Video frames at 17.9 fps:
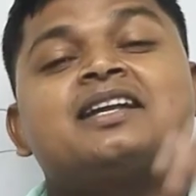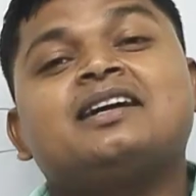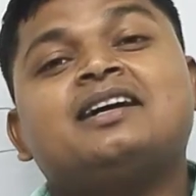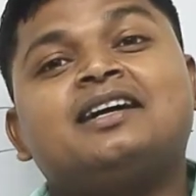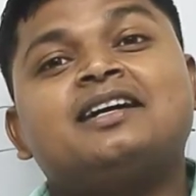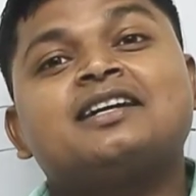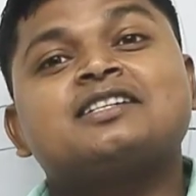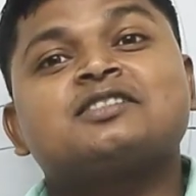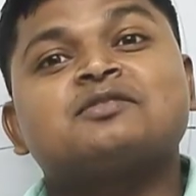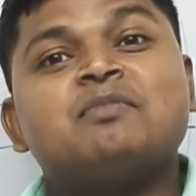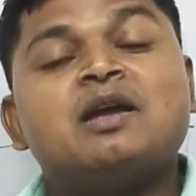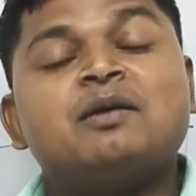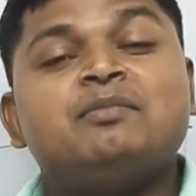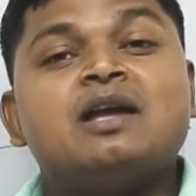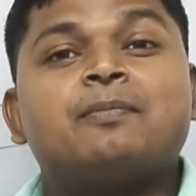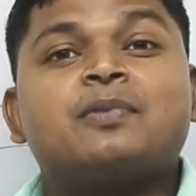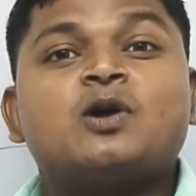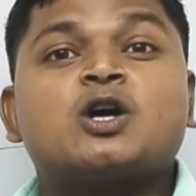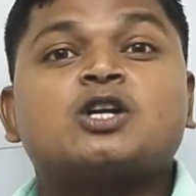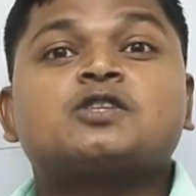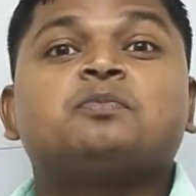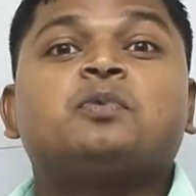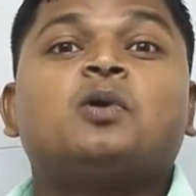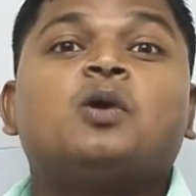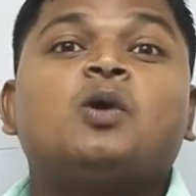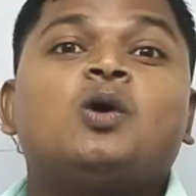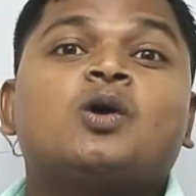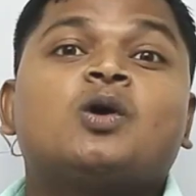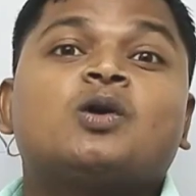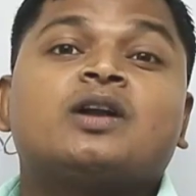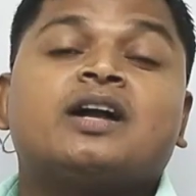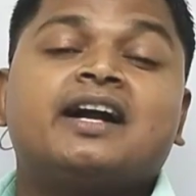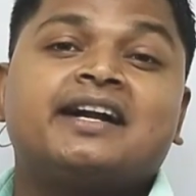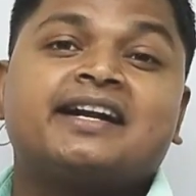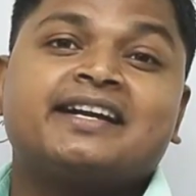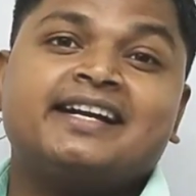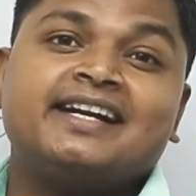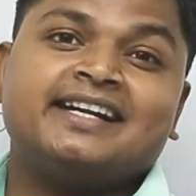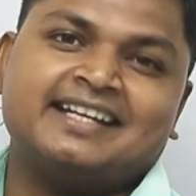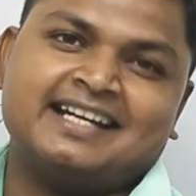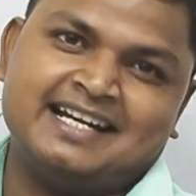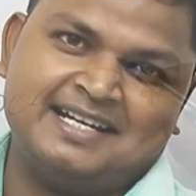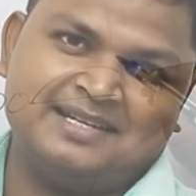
their hearts may be approx 400